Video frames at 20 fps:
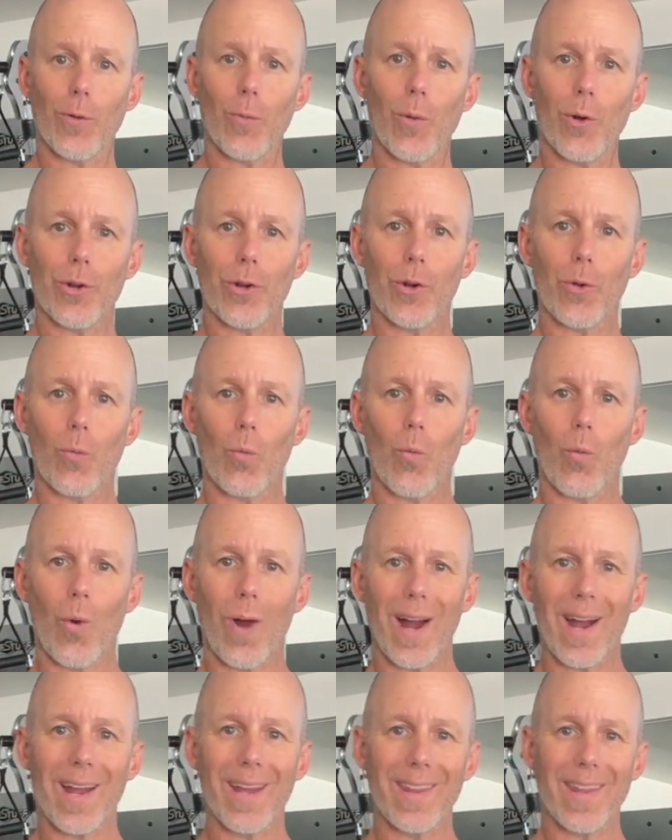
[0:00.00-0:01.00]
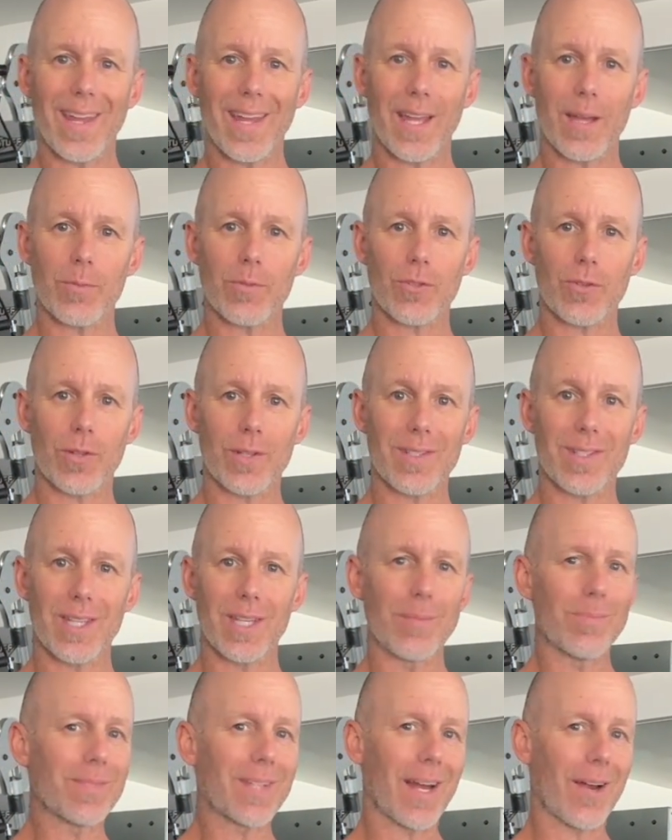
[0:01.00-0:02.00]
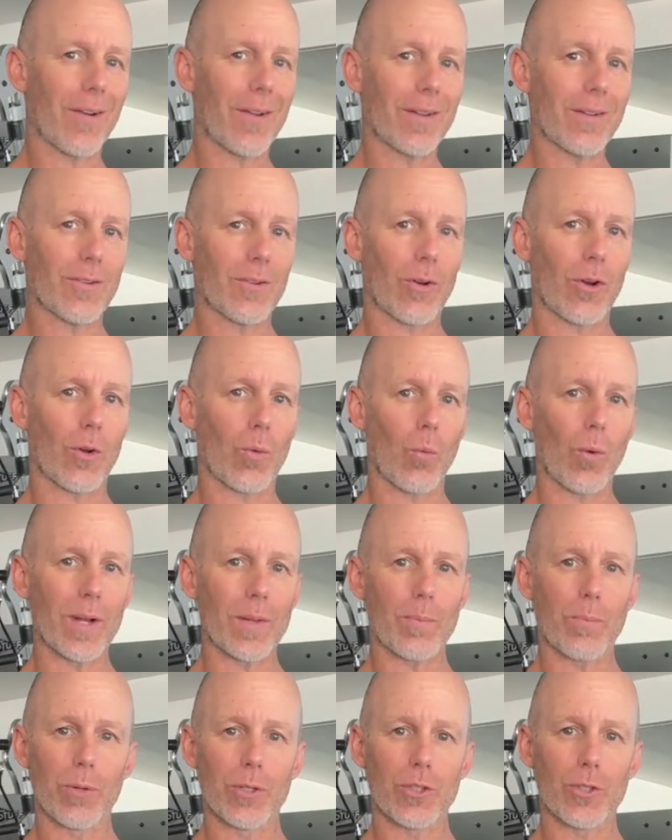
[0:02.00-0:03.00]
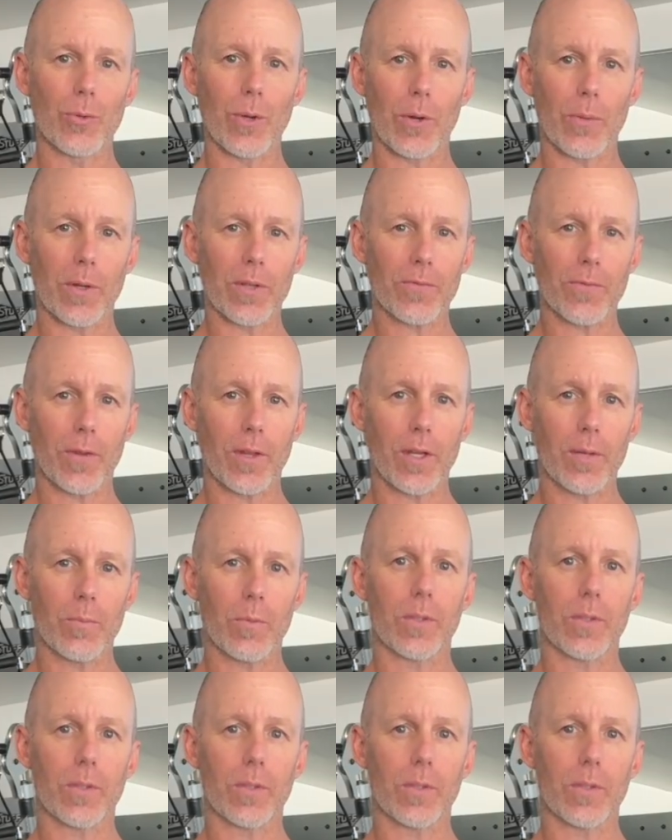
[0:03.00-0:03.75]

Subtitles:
wondered why the hamstrings keep tearing or what puts you at risk for them?